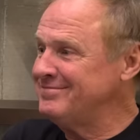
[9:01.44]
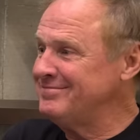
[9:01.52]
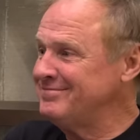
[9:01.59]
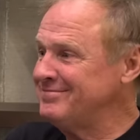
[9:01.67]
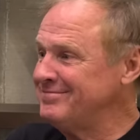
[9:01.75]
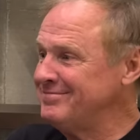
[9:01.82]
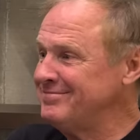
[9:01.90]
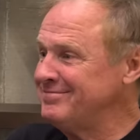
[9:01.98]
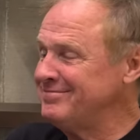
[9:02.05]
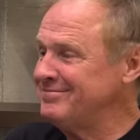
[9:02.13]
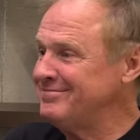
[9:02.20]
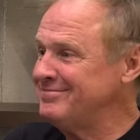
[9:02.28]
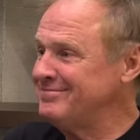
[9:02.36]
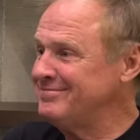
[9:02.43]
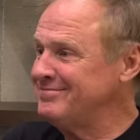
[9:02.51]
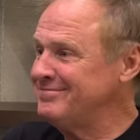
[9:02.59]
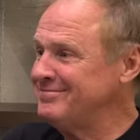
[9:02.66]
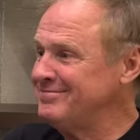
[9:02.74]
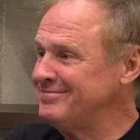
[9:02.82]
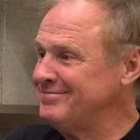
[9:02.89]

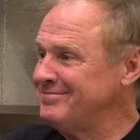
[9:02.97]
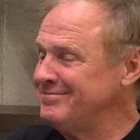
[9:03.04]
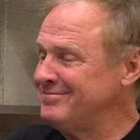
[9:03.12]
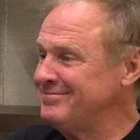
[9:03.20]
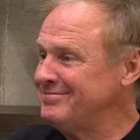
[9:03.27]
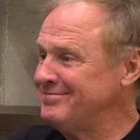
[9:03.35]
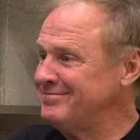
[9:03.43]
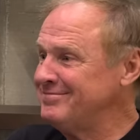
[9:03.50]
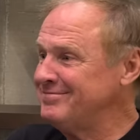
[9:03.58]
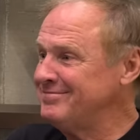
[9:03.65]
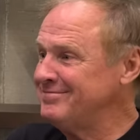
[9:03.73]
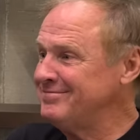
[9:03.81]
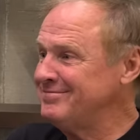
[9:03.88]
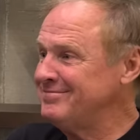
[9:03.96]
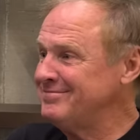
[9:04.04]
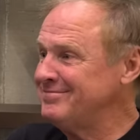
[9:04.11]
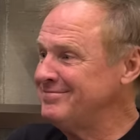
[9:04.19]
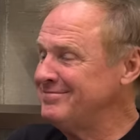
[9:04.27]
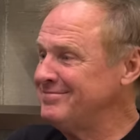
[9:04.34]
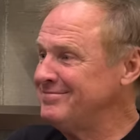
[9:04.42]

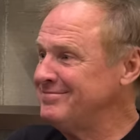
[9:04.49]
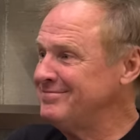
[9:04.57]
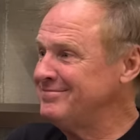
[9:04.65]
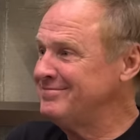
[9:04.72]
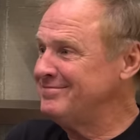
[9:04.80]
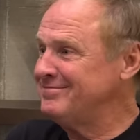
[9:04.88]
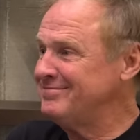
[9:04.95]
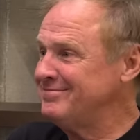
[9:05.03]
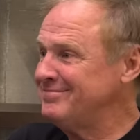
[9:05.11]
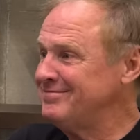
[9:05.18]
(silent)